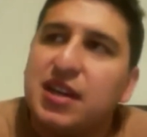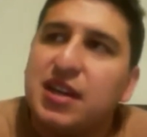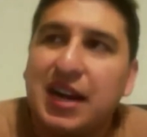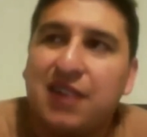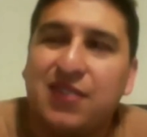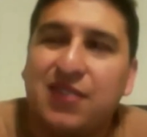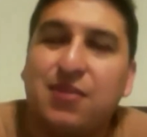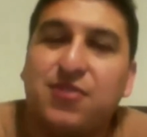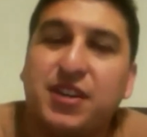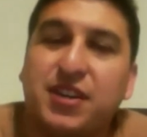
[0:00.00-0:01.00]
I kind of find
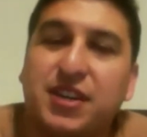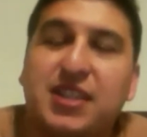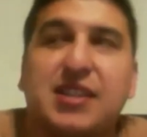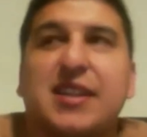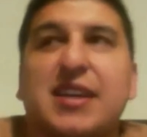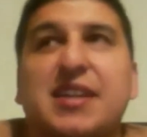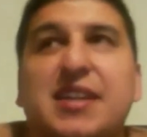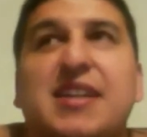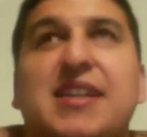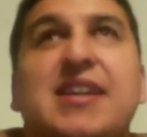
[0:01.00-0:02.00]
that funny that that
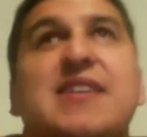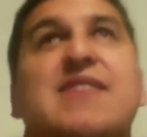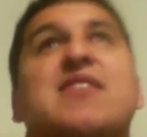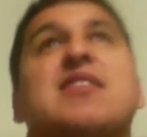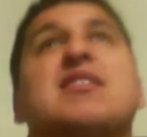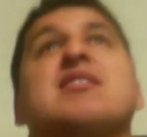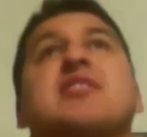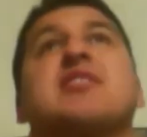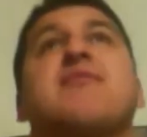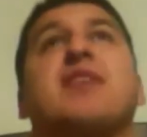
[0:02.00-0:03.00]
that, that
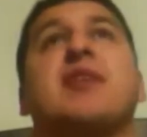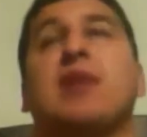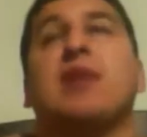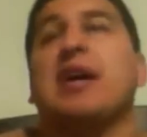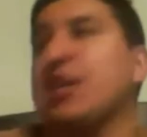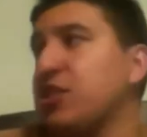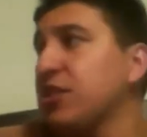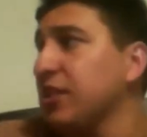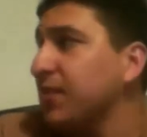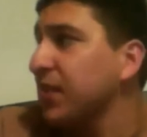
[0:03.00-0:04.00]
Zephyr would
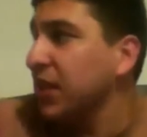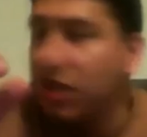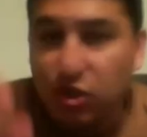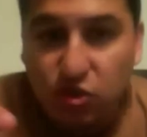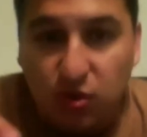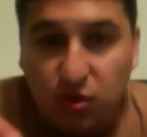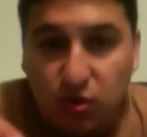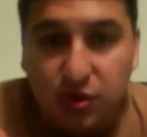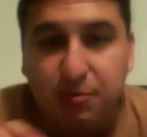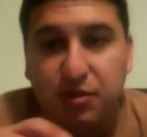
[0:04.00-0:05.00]
actually control
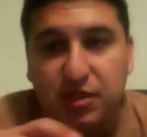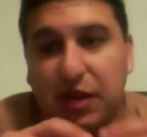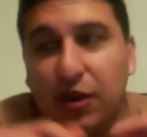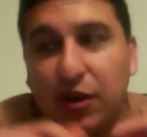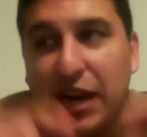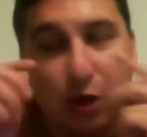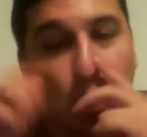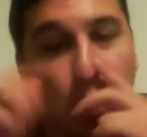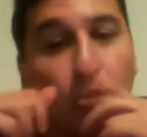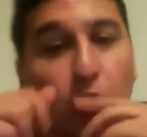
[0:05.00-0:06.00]
these people and say, "Oh yeah,
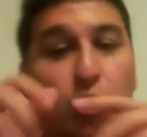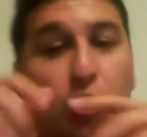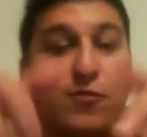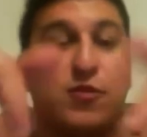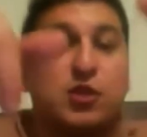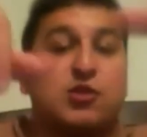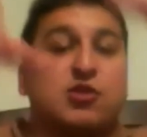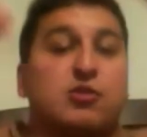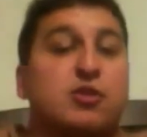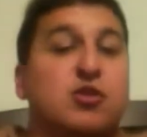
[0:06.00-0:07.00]
go look for the
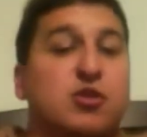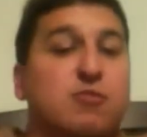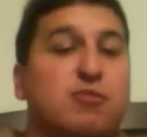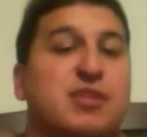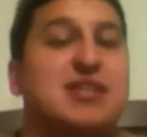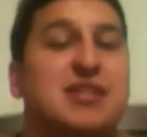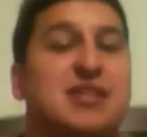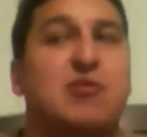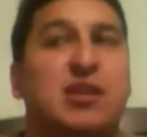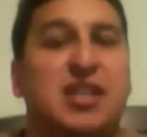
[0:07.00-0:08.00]
crystal moon," but then
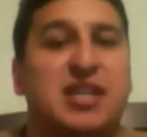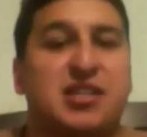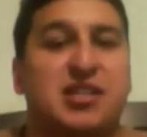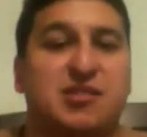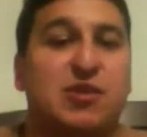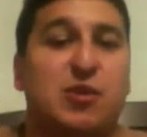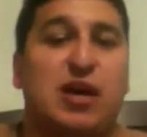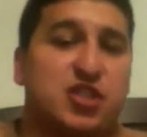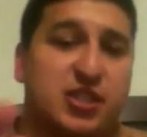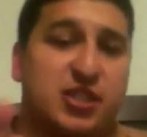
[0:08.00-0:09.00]
you realize when you're
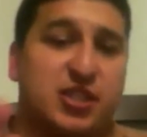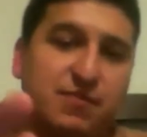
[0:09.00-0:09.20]
watching,